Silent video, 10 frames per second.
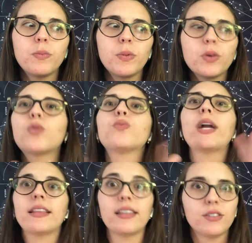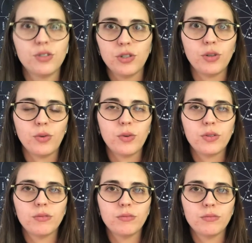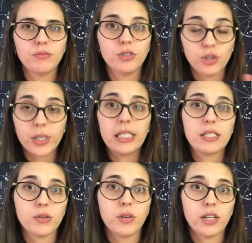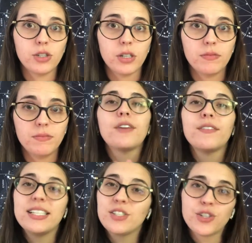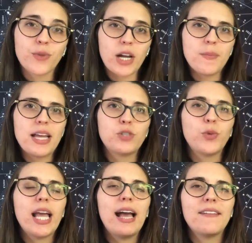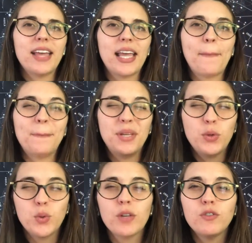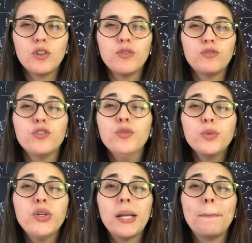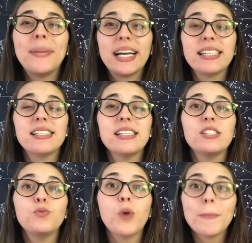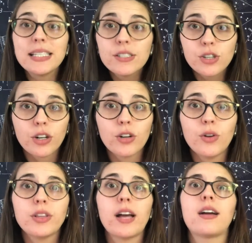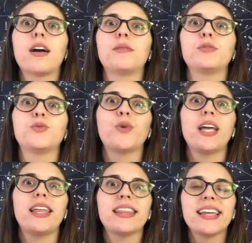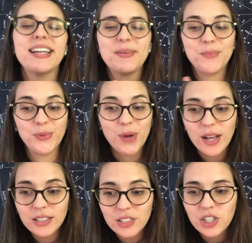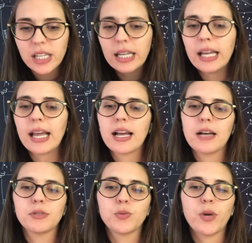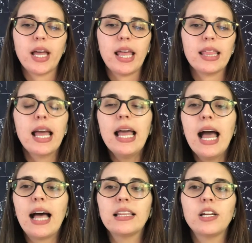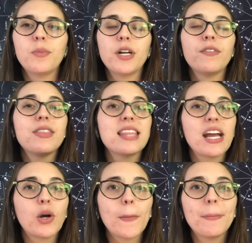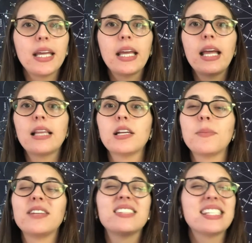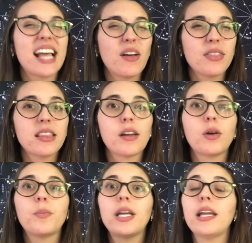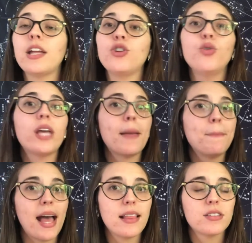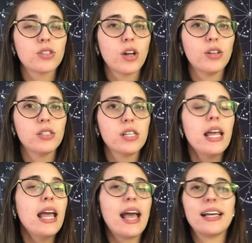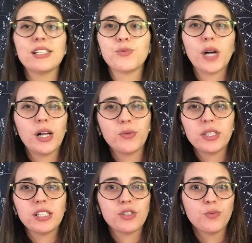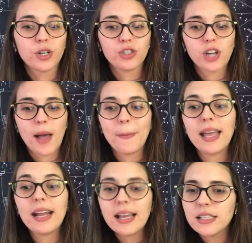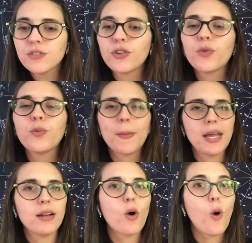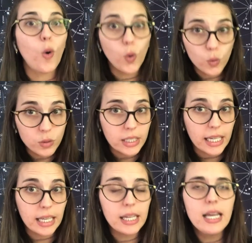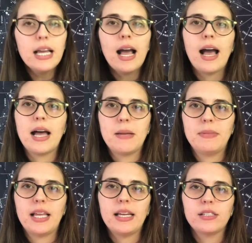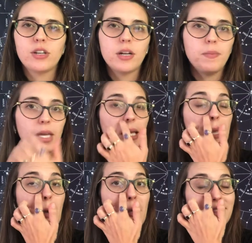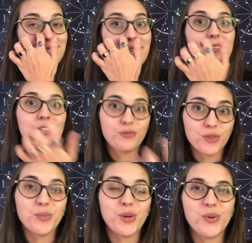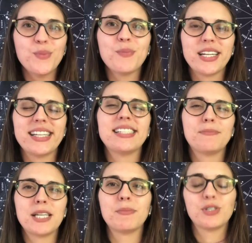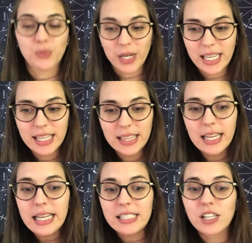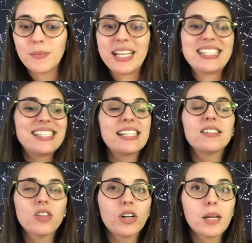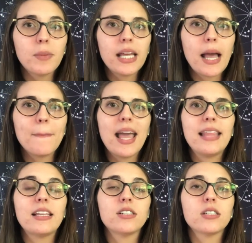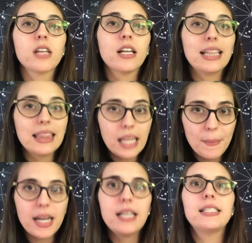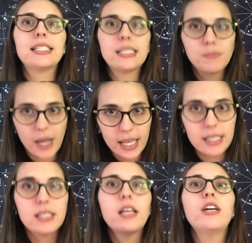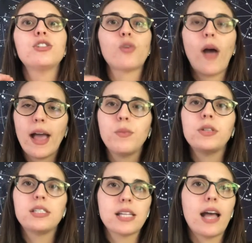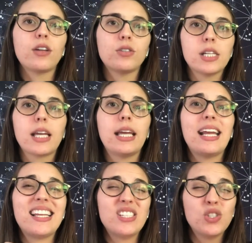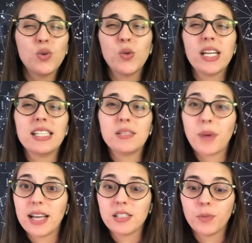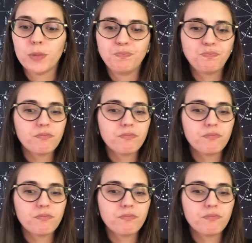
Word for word: a great thing to do during this lunation. For events to recommend, we have a beautiful full moon in Pisces women's circle that comes with moonology. It comes with a little bit of therapy, a little bit of sound therapy. You get bath salts as well with this workshop. It is for women only um, that is going to be on the day of the full moon monday september 20th it's going to be at 6.30 p.m and there's limited space so i would snag your ticket as soon as possible